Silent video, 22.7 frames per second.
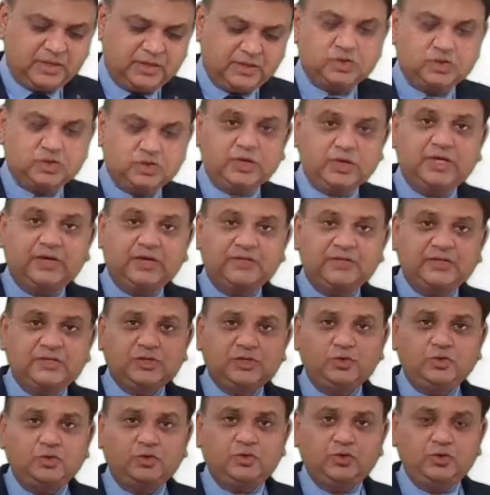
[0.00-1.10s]
So I request you
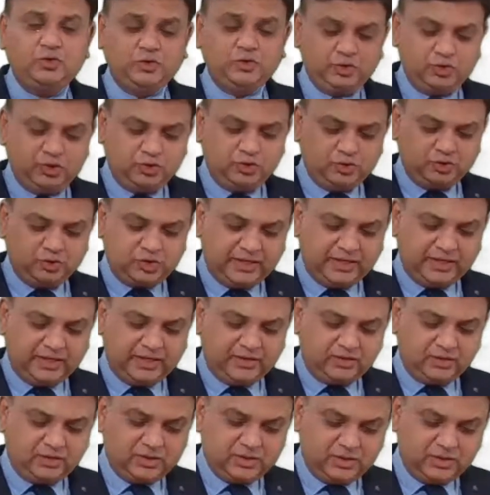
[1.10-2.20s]
to use your
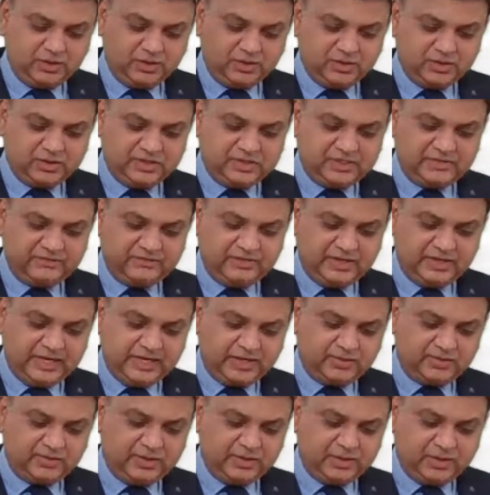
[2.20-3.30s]
calculator.
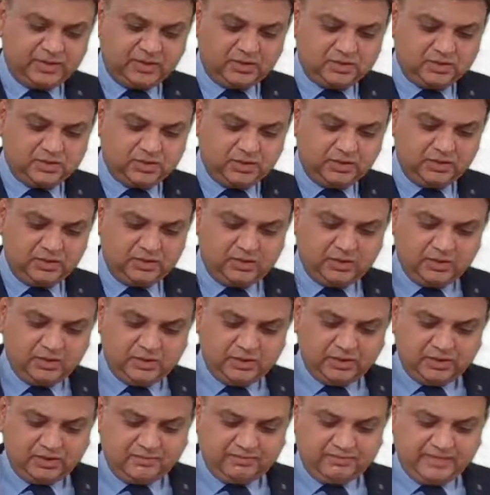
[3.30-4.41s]
7,20,000
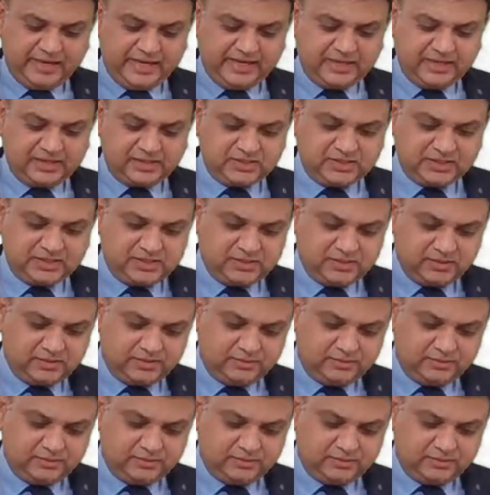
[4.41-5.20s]
minus